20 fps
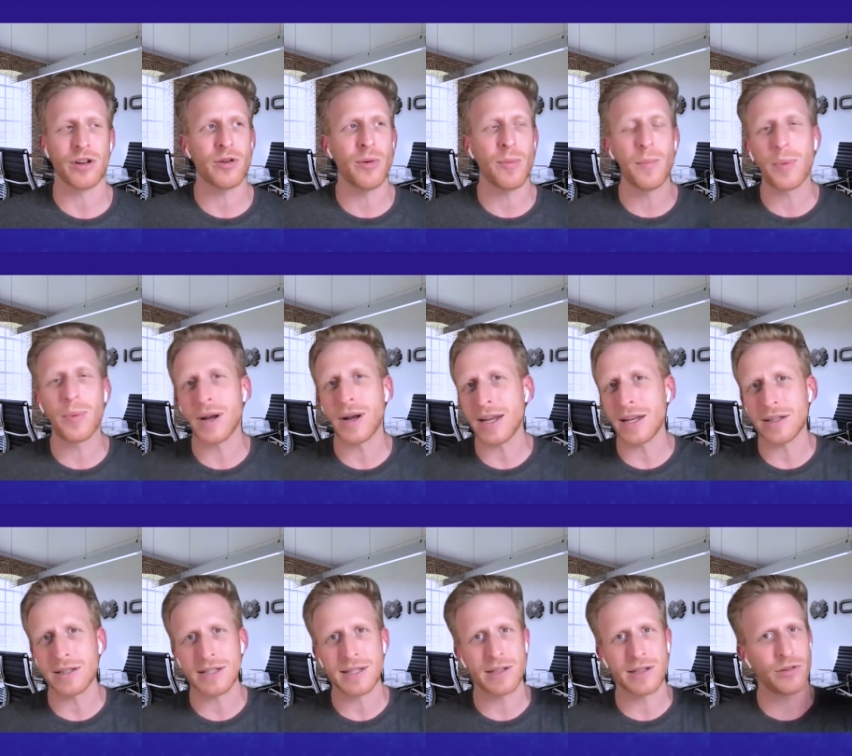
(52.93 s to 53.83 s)
you know
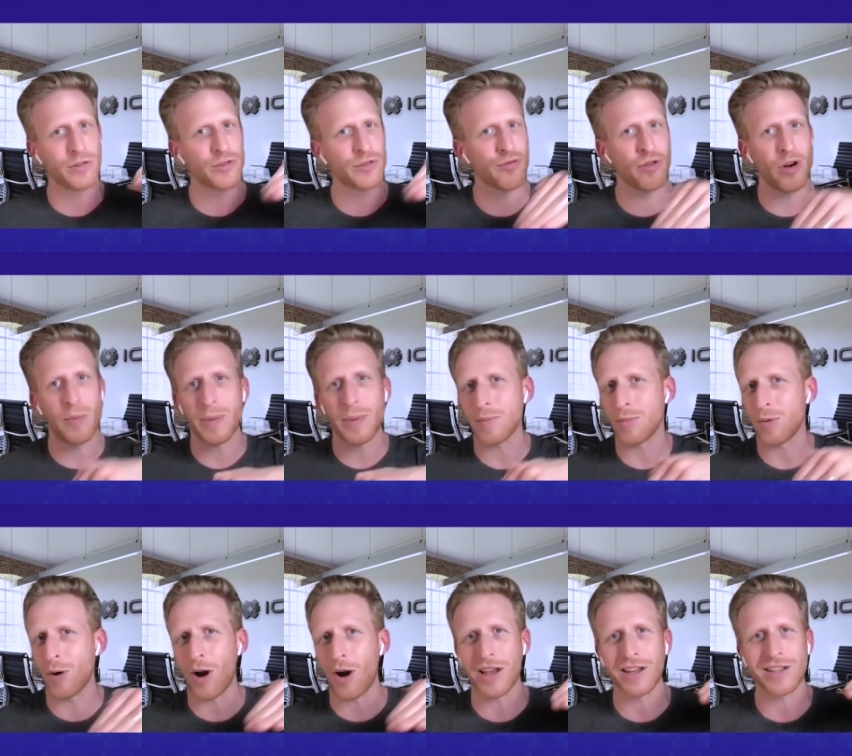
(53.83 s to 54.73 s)
complete still
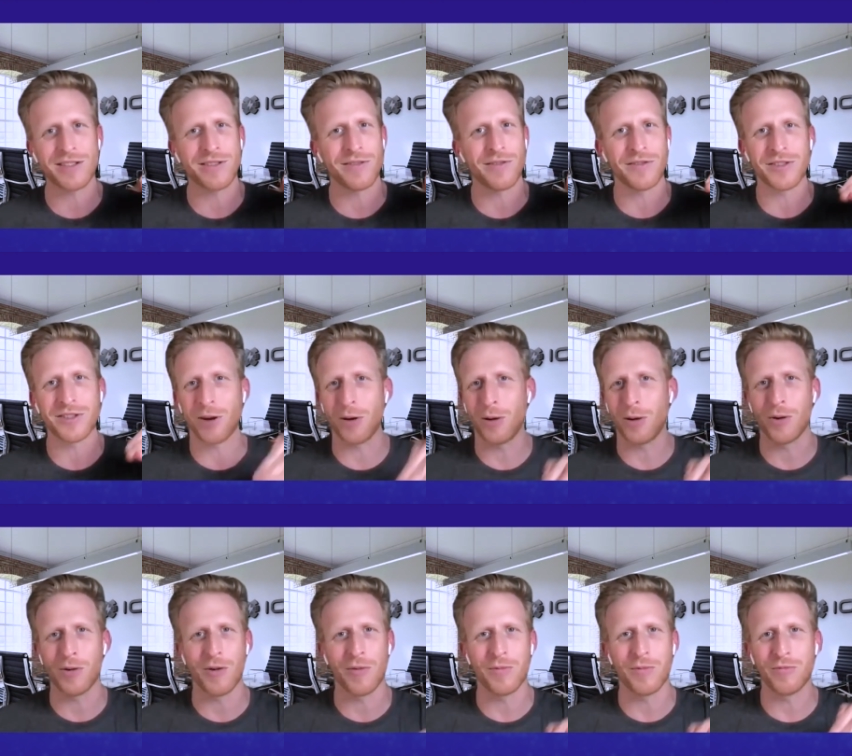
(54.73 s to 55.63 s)
dropping price of
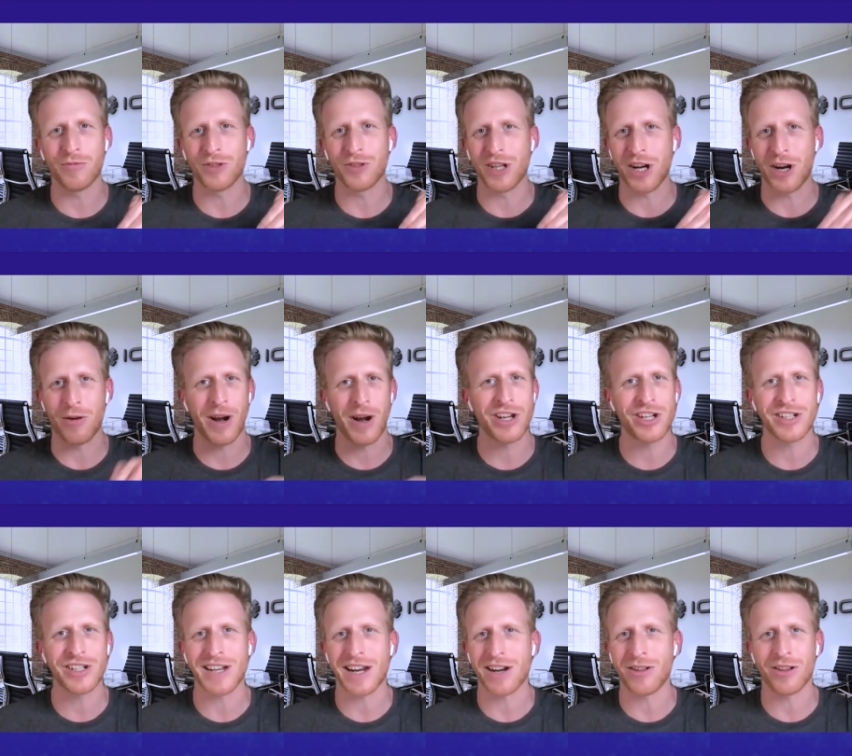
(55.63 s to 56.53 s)
solar and
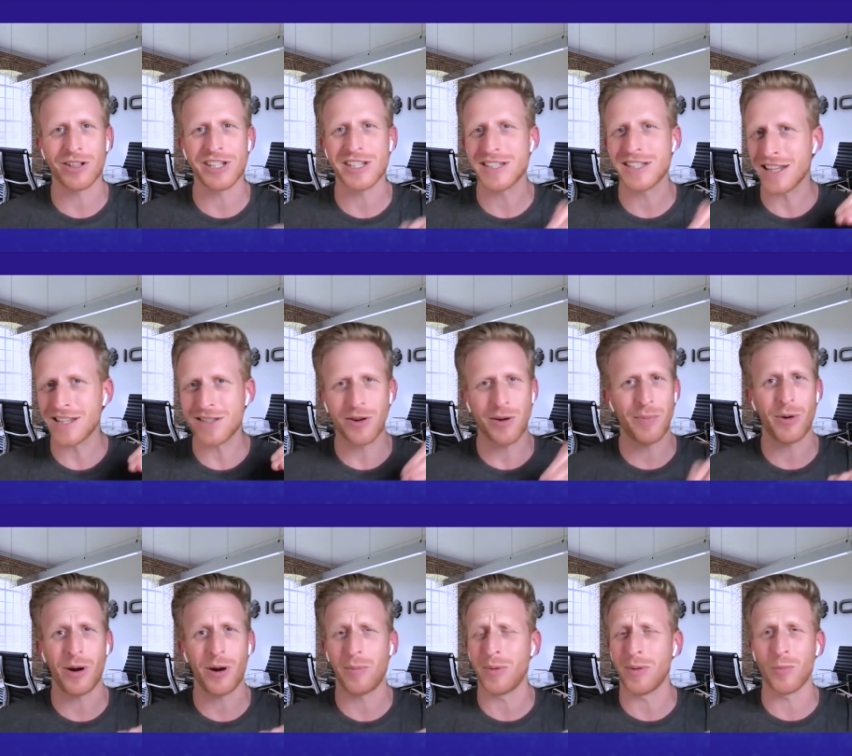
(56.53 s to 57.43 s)
generation technologies that's not
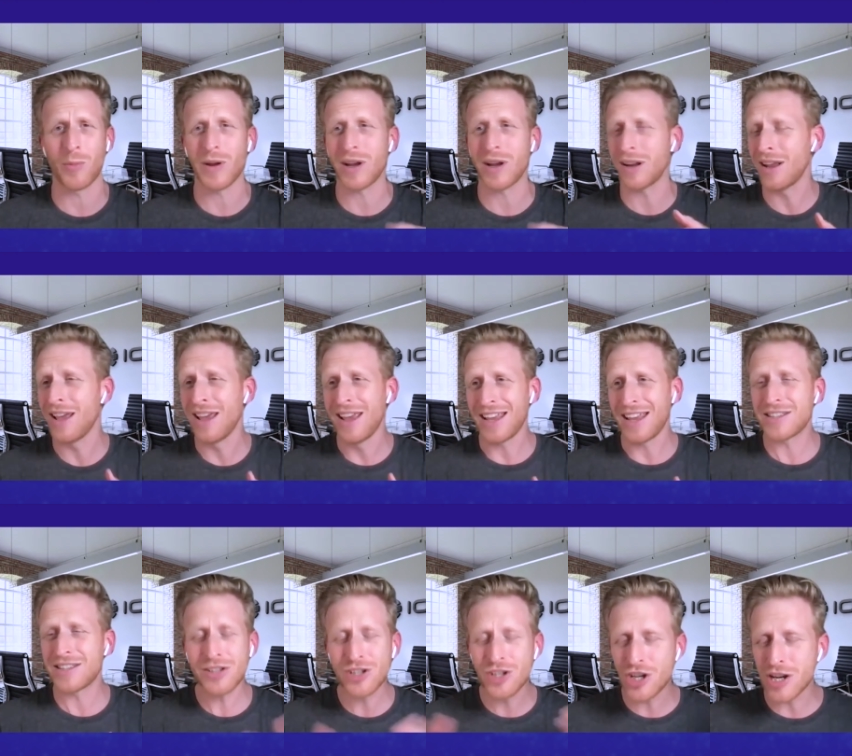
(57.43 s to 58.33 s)
a problem we
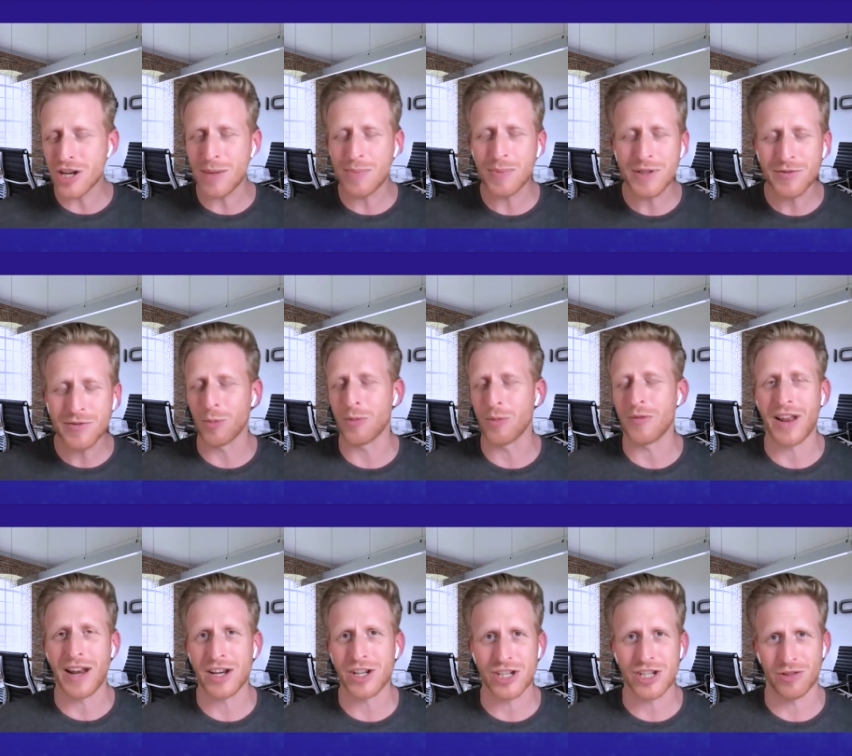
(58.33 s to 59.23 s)
it's the cheapest form
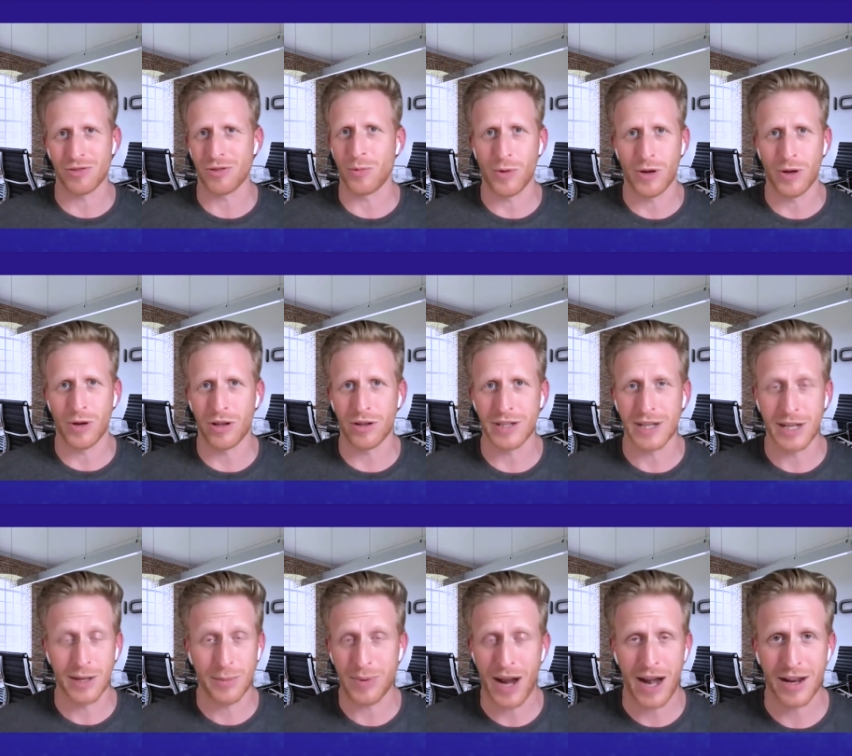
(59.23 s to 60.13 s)
of energy on the world
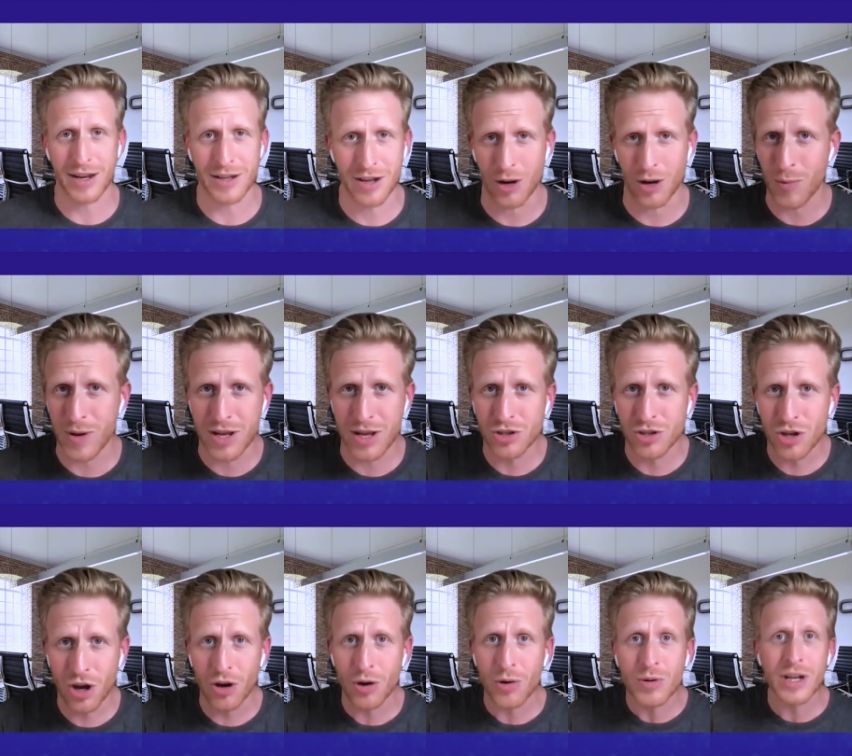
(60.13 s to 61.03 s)
in the planet you know we can
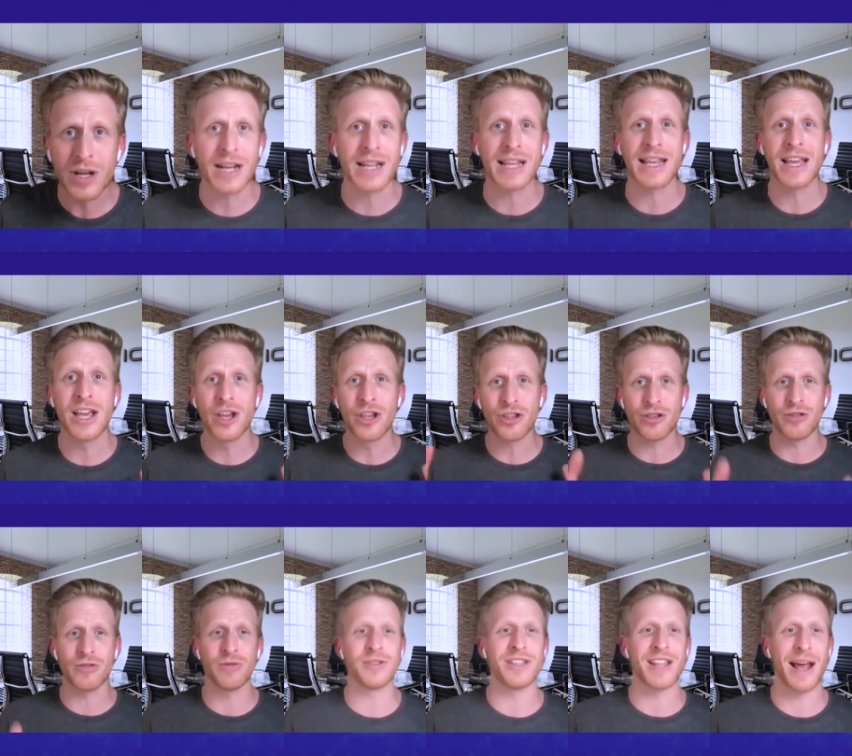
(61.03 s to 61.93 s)
totally
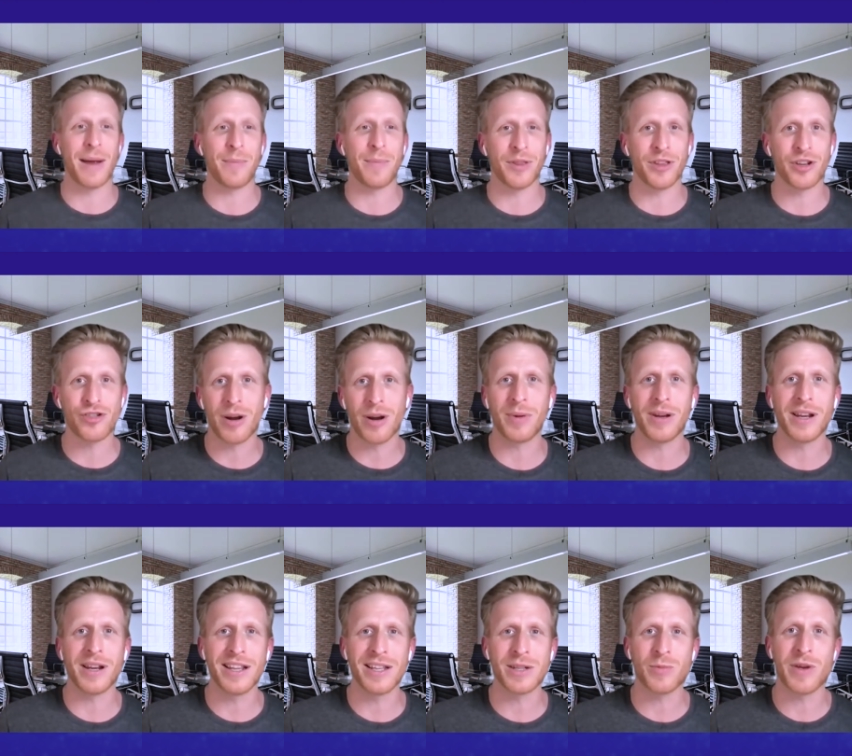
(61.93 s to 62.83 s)
use that but the
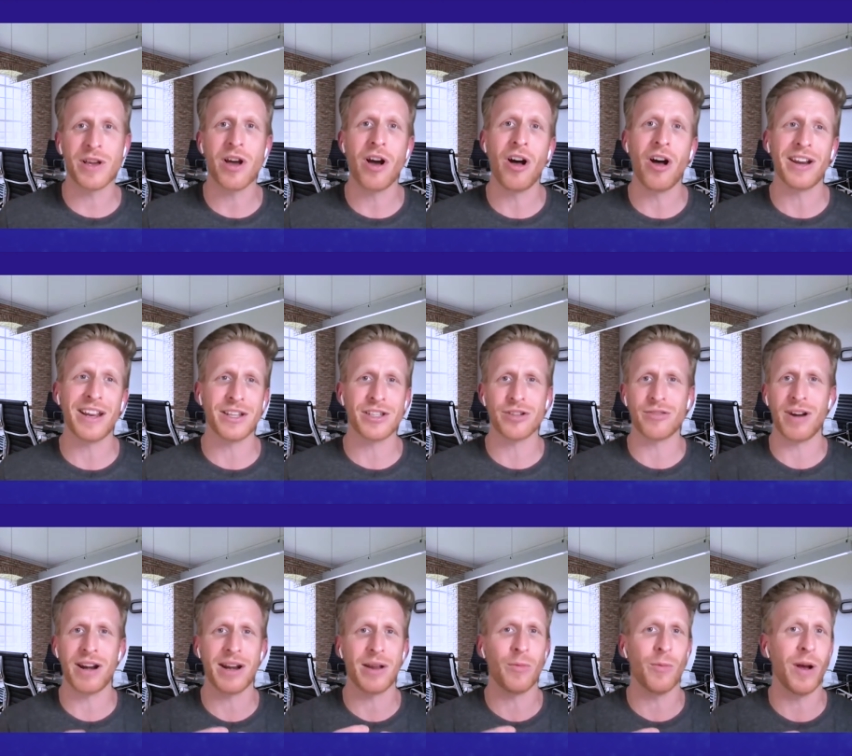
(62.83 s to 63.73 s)
trouble is we can't
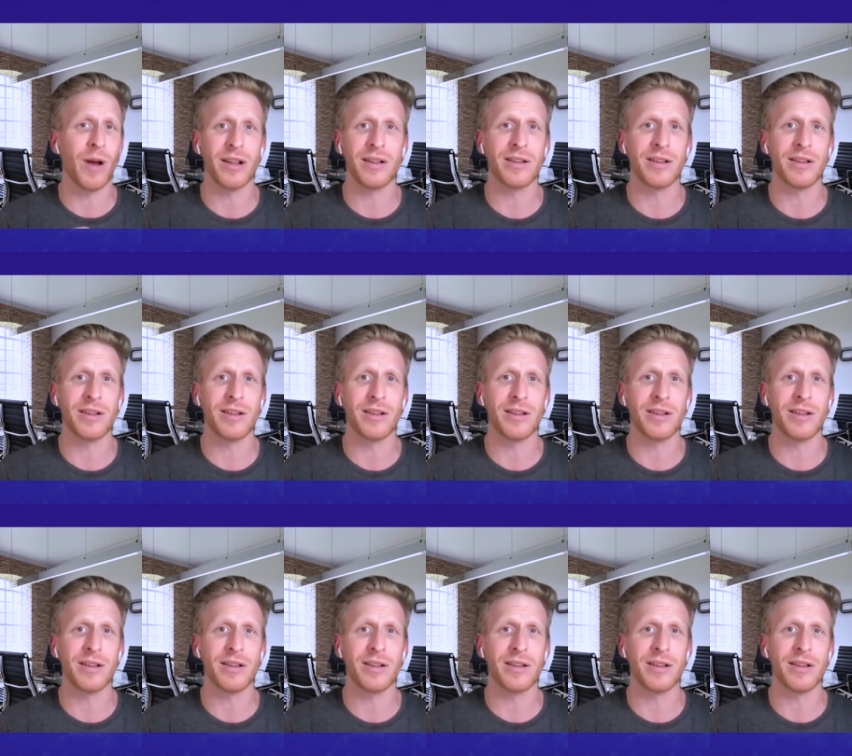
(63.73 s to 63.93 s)
integrate it